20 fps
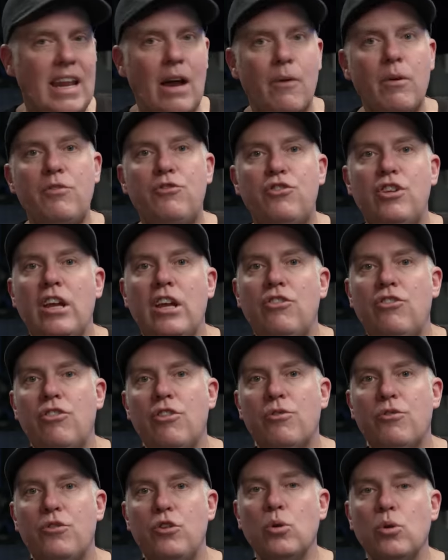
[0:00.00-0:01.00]
Now we've changed
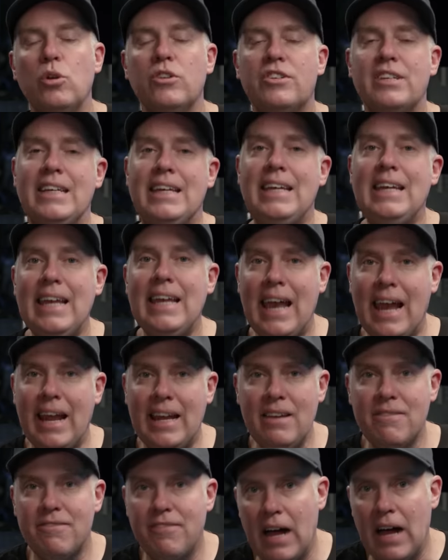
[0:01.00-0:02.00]
the fuel to
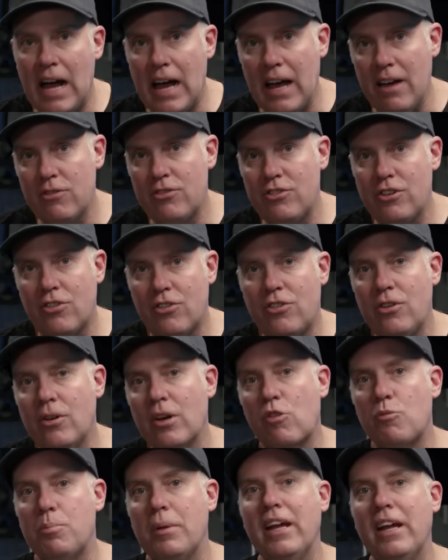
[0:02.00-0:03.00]
E85 just to
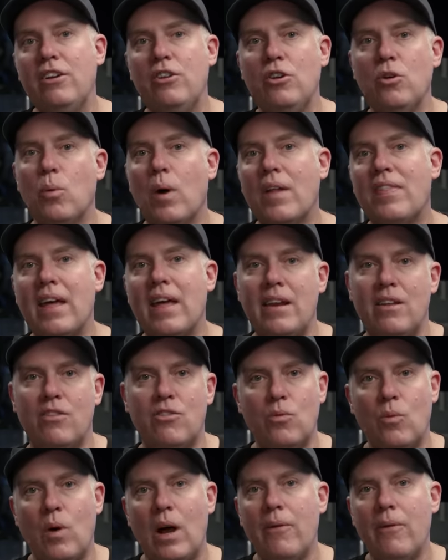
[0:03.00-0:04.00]
explain to you what that is
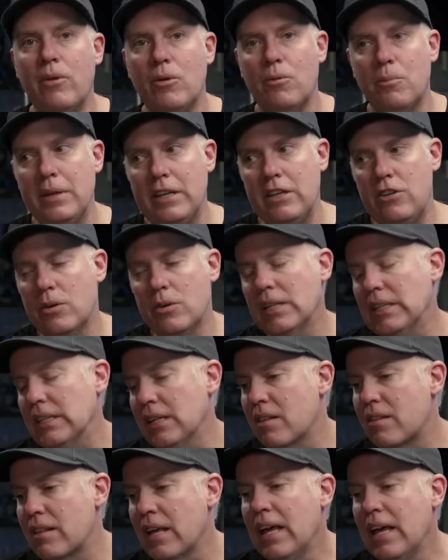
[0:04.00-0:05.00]
and why we would be doing
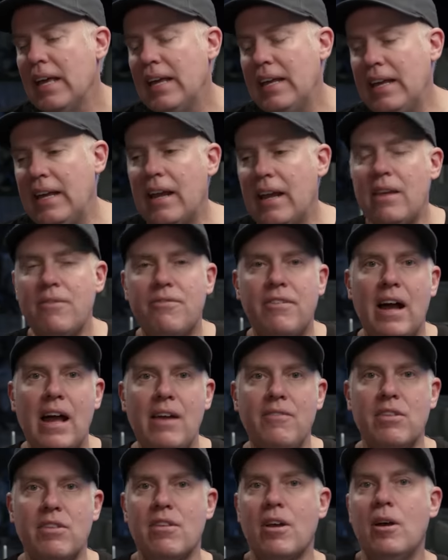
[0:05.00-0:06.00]
this.
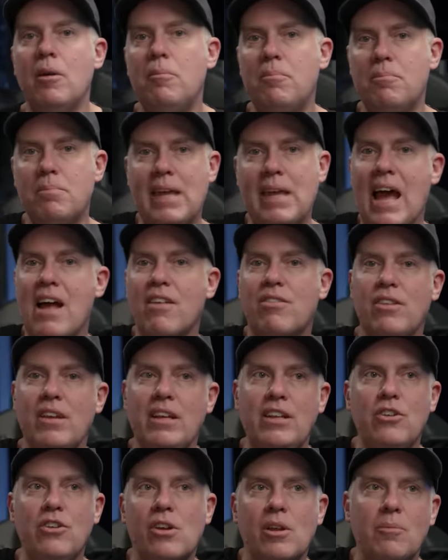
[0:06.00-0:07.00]
E85 is a
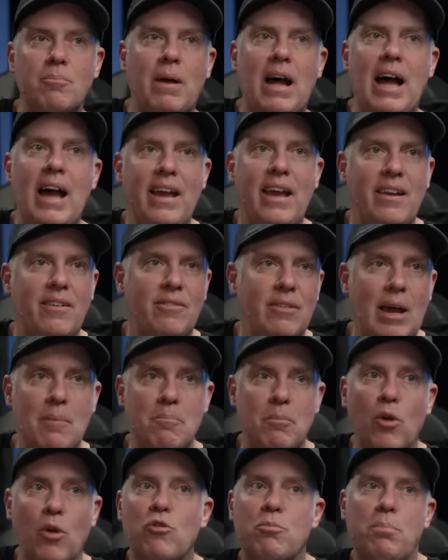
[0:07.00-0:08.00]
gasoline you can buy at
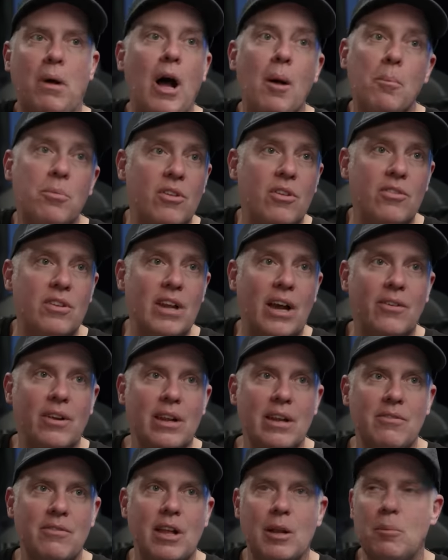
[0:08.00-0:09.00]
most pumps. It's not
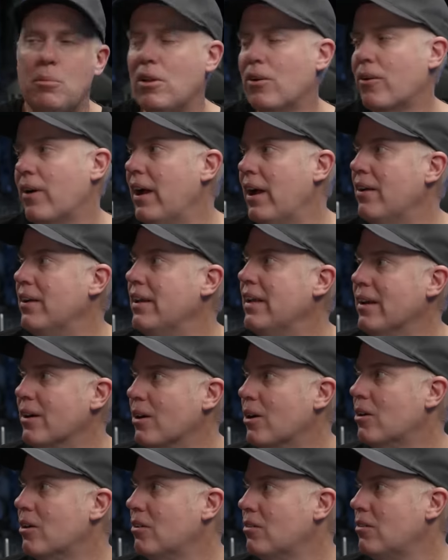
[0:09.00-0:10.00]
really available around
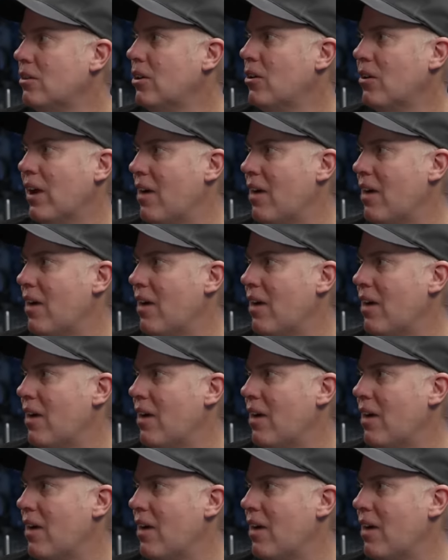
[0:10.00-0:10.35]
here. You don't